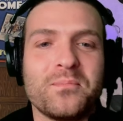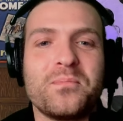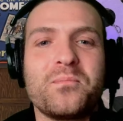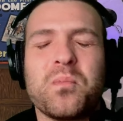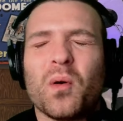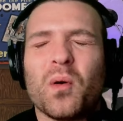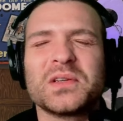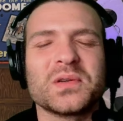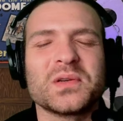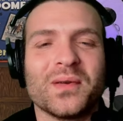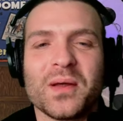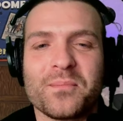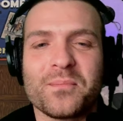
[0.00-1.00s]
But do you
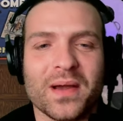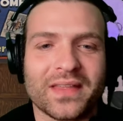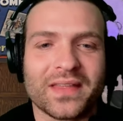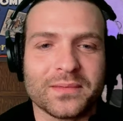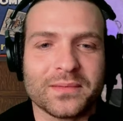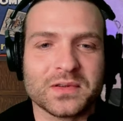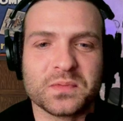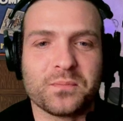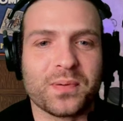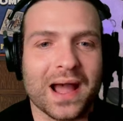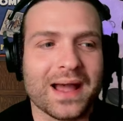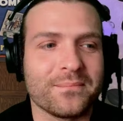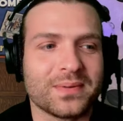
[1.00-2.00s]
want to bet that it was
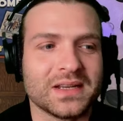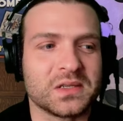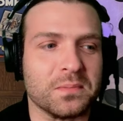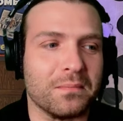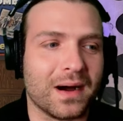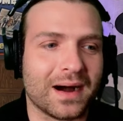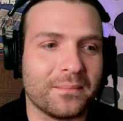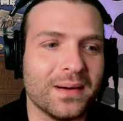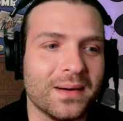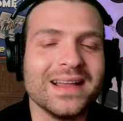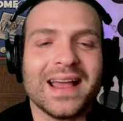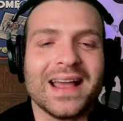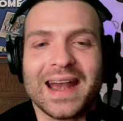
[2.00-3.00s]
Bambi's mum
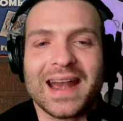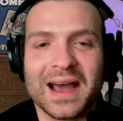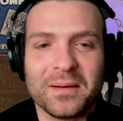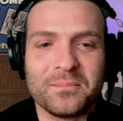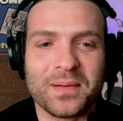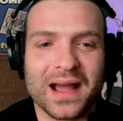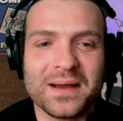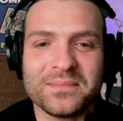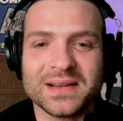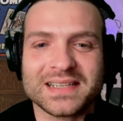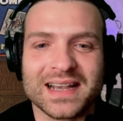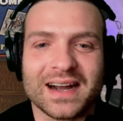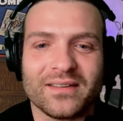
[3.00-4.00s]
and now
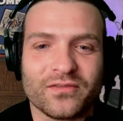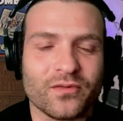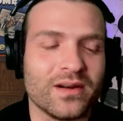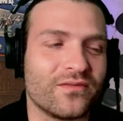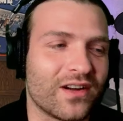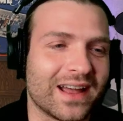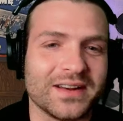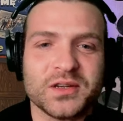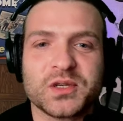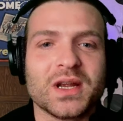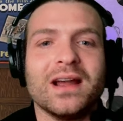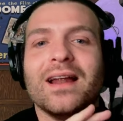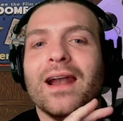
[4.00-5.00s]
Bambi's out for
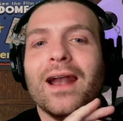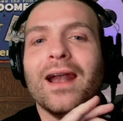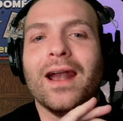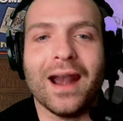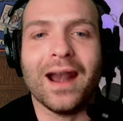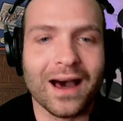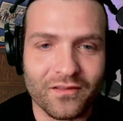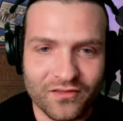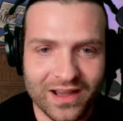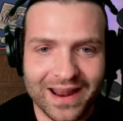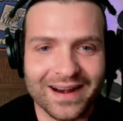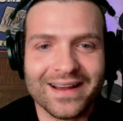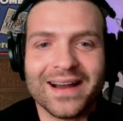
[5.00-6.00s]
revenge? Love
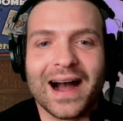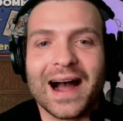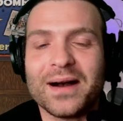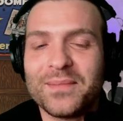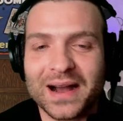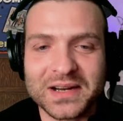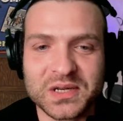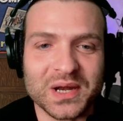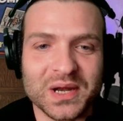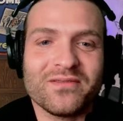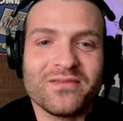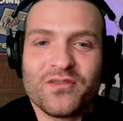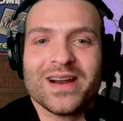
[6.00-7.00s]
it. I'm
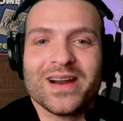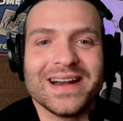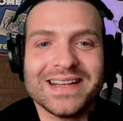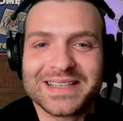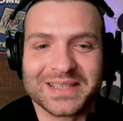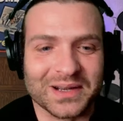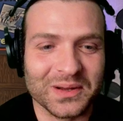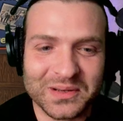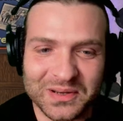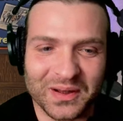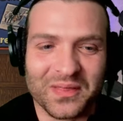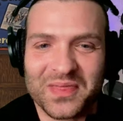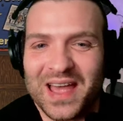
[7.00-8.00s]
actually really sold
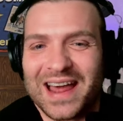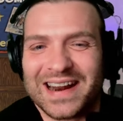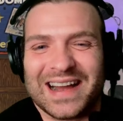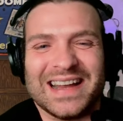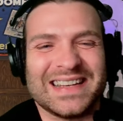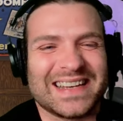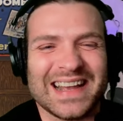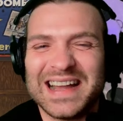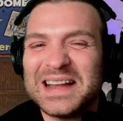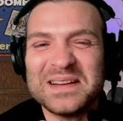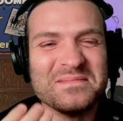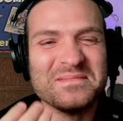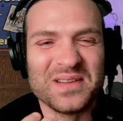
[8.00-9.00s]
on that idea.
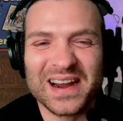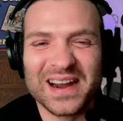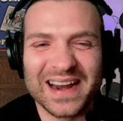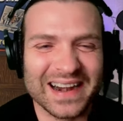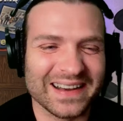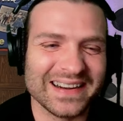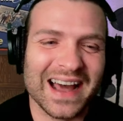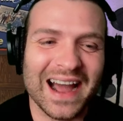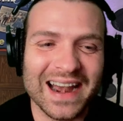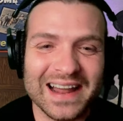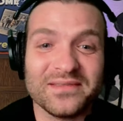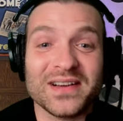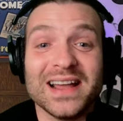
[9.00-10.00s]
Bring it on. I
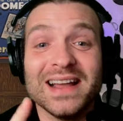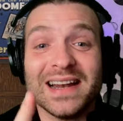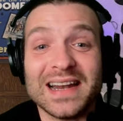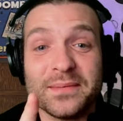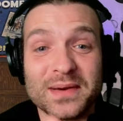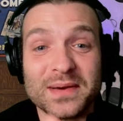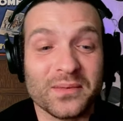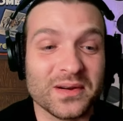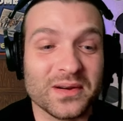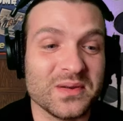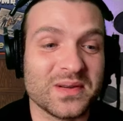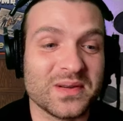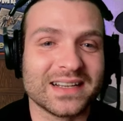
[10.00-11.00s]
love it. Let me know what
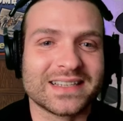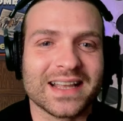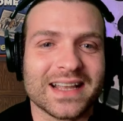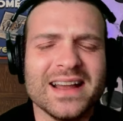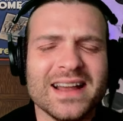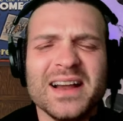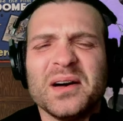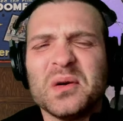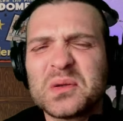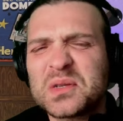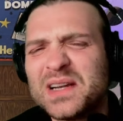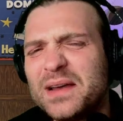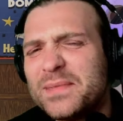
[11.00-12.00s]
you guys think.
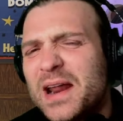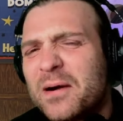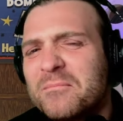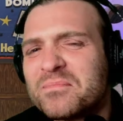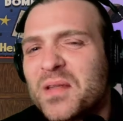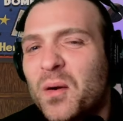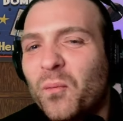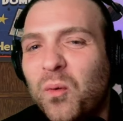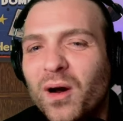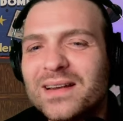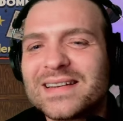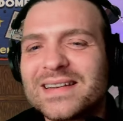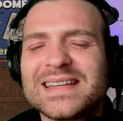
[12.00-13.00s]
Also, let me know
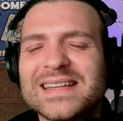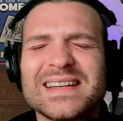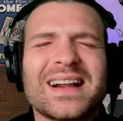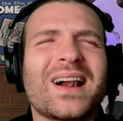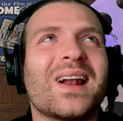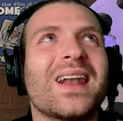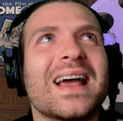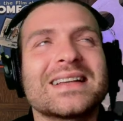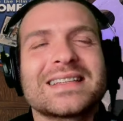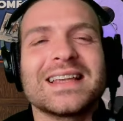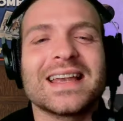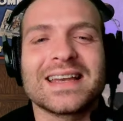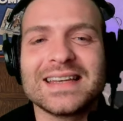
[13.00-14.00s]
what
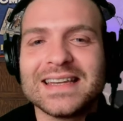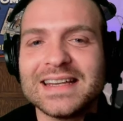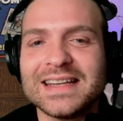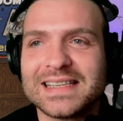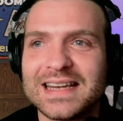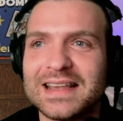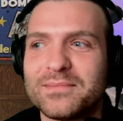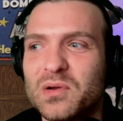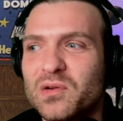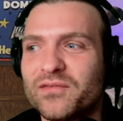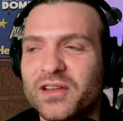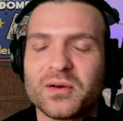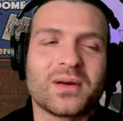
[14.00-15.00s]
classic Disney
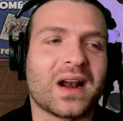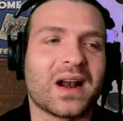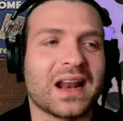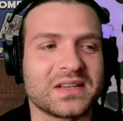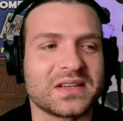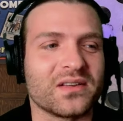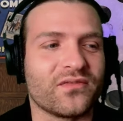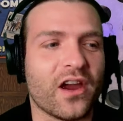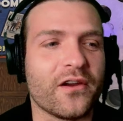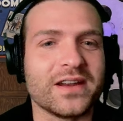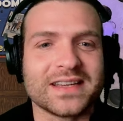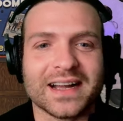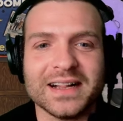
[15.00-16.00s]
movie or classic
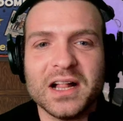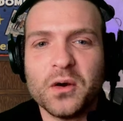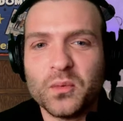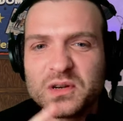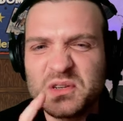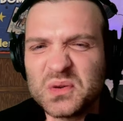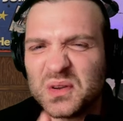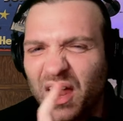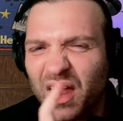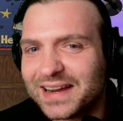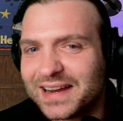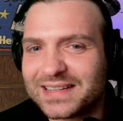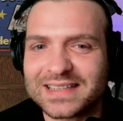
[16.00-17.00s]
fairy tale would you
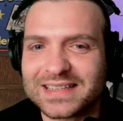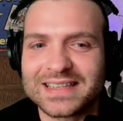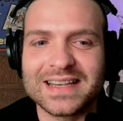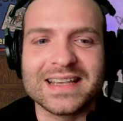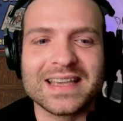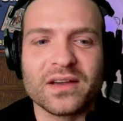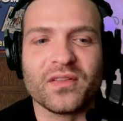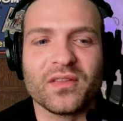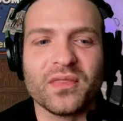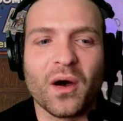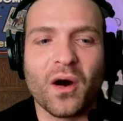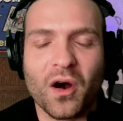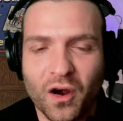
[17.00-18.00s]
like to see given
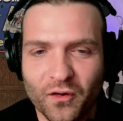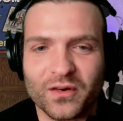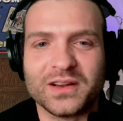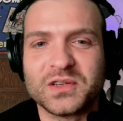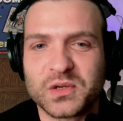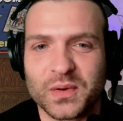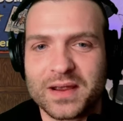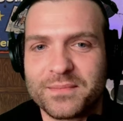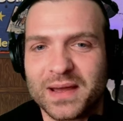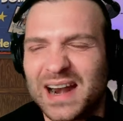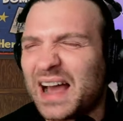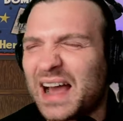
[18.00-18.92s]
the horror treatment?